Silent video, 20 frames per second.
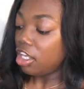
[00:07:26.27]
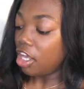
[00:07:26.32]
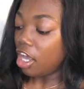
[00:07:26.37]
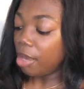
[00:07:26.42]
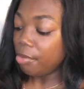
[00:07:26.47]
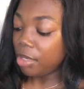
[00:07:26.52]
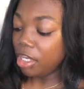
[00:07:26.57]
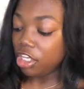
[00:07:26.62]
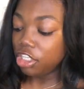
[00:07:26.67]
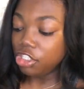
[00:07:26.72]

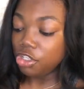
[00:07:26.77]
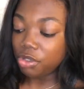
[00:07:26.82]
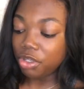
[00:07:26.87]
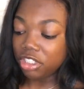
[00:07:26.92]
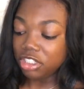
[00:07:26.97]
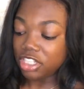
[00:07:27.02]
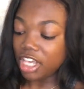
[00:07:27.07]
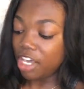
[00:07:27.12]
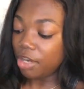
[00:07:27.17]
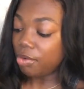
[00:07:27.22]
I mean, you
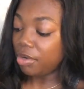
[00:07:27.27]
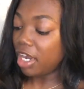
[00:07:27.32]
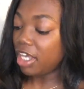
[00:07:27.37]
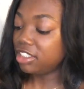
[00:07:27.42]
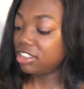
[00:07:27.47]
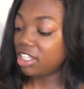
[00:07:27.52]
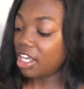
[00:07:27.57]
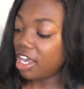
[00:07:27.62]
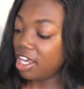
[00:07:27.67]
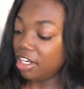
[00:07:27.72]
can take what I
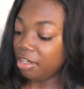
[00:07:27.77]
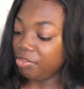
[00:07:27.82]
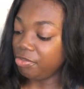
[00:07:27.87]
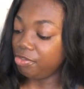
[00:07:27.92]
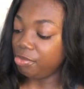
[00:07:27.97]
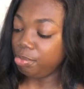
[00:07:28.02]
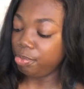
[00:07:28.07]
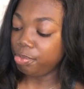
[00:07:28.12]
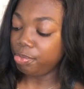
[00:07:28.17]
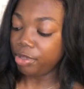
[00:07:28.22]
said
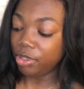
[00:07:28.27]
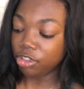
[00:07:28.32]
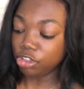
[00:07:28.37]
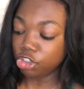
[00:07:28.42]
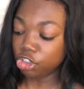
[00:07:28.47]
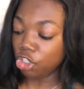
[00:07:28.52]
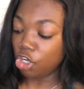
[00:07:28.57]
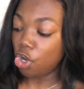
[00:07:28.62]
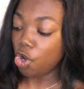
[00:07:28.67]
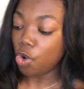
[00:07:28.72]
and build
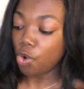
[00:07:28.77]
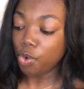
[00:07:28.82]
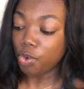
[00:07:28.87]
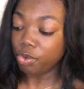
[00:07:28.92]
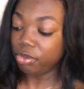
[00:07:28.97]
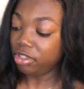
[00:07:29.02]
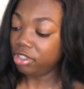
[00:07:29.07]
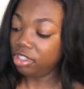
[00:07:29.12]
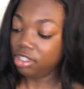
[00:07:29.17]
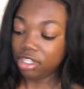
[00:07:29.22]
your
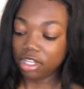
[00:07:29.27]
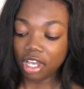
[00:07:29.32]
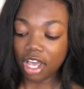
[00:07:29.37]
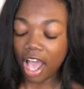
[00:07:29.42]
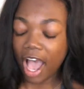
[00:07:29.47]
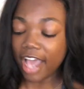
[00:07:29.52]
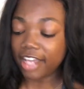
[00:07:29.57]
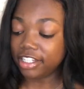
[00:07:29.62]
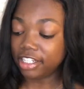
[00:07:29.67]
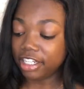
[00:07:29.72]
own
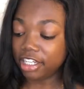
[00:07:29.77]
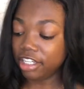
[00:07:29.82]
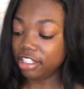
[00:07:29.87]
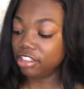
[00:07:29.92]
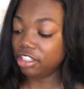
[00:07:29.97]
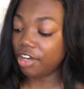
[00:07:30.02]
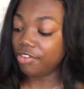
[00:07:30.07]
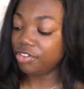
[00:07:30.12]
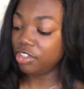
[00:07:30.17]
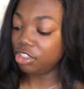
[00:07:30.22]

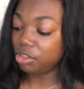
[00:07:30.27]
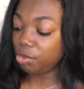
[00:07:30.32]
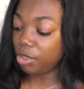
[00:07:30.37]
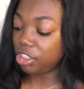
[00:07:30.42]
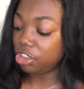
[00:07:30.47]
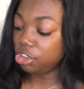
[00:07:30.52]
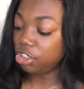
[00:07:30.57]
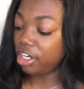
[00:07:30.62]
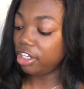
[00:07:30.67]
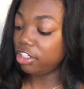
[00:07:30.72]
ideas of this
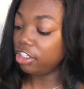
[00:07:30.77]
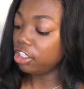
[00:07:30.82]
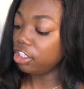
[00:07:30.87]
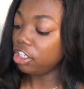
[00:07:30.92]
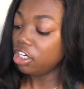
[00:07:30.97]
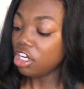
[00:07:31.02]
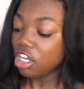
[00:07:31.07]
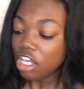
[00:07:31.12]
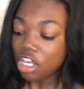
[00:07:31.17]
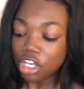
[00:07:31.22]
waist trainer.